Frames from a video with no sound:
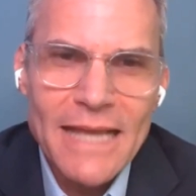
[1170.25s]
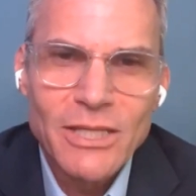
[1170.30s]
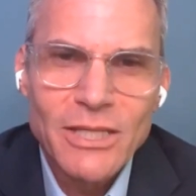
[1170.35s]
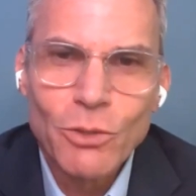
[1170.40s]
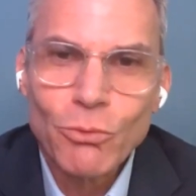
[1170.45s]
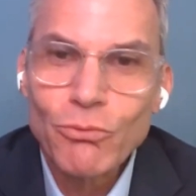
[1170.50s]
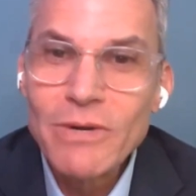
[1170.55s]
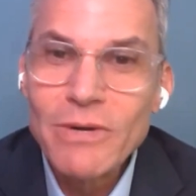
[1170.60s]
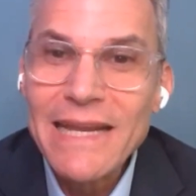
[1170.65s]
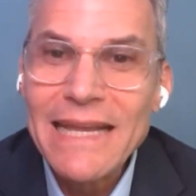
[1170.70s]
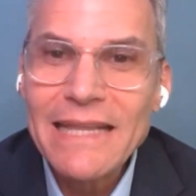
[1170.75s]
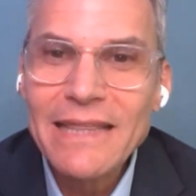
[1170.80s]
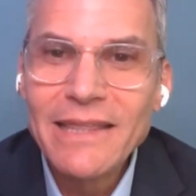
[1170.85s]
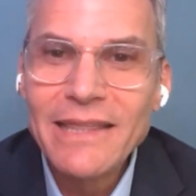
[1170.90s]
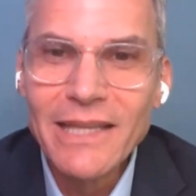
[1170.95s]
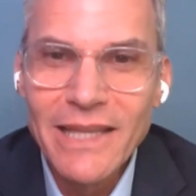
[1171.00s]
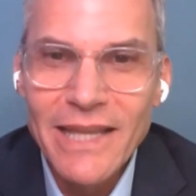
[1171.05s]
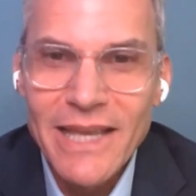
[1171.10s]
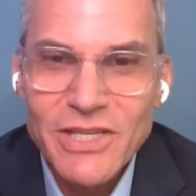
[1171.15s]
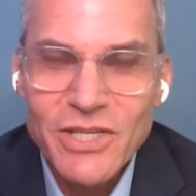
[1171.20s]
I'd like to
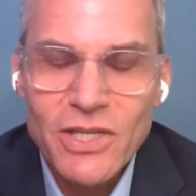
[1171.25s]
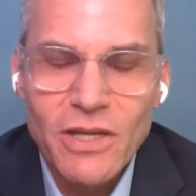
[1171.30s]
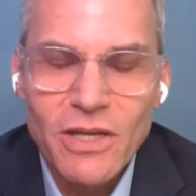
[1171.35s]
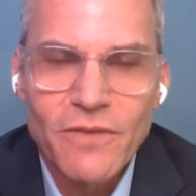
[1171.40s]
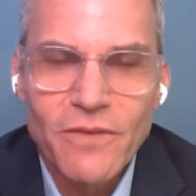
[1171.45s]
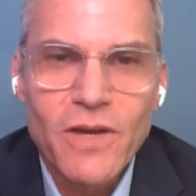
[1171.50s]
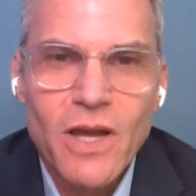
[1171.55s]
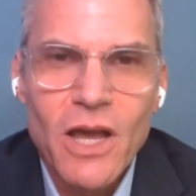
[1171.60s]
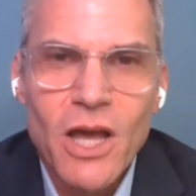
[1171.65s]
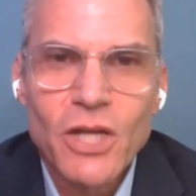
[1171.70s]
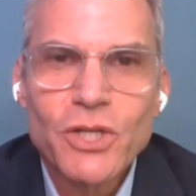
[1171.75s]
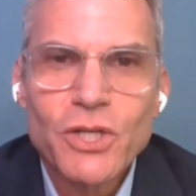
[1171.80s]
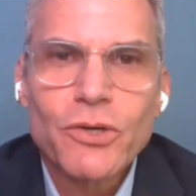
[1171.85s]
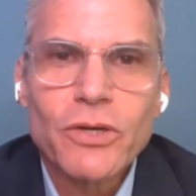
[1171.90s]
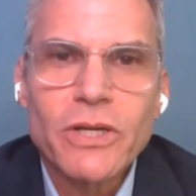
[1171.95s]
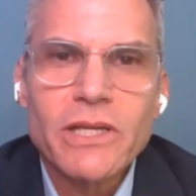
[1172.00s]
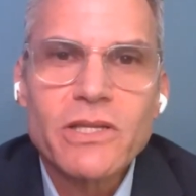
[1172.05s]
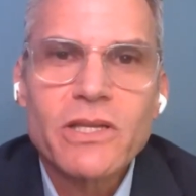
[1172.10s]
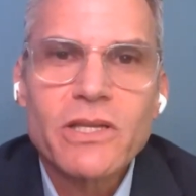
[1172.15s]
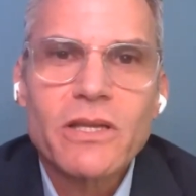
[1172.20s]
read the list of
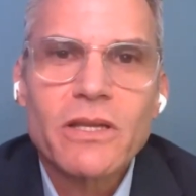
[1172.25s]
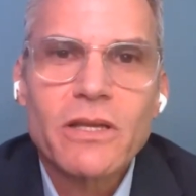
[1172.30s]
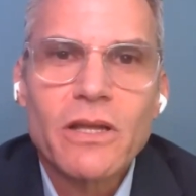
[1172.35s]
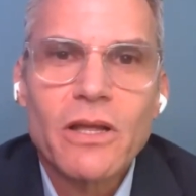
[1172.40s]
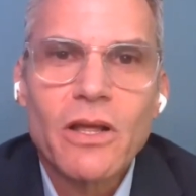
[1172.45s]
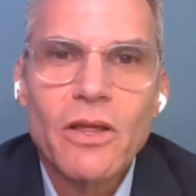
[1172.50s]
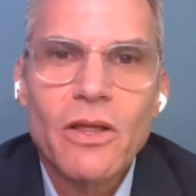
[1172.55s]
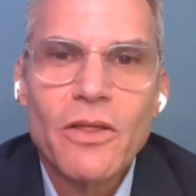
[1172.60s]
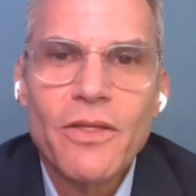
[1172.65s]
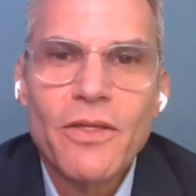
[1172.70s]
countries